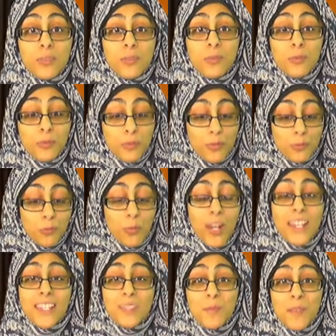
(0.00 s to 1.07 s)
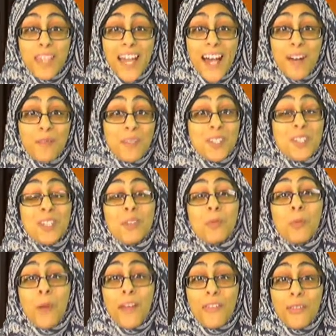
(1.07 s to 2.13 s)
to raise me, how much she
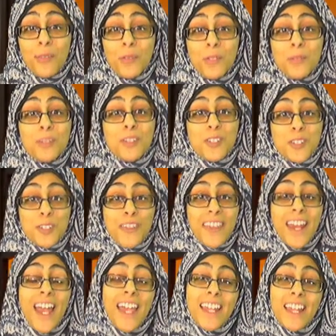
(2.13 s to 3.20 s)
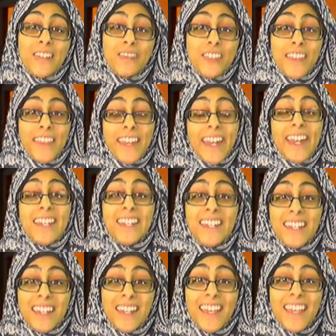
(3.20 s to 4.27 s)
went through to ensure that I had everything that I
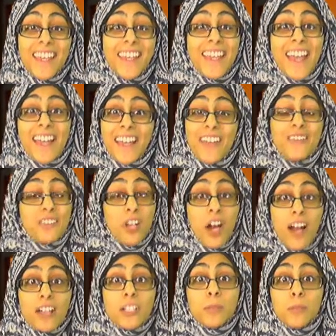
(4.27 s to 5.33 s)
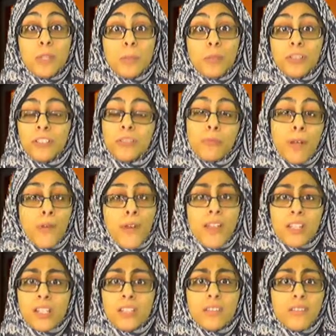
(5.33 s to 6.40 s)
needed. And I've talked to people, my
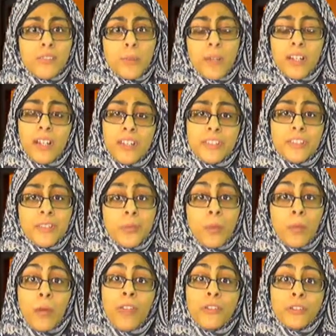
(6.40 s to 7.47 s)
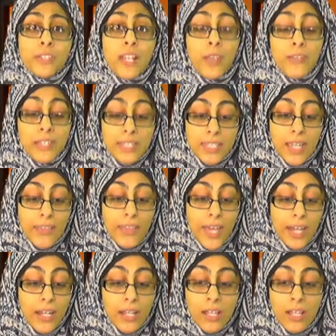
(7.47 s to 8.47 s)
relatives or my cousins who are mothers now, they said that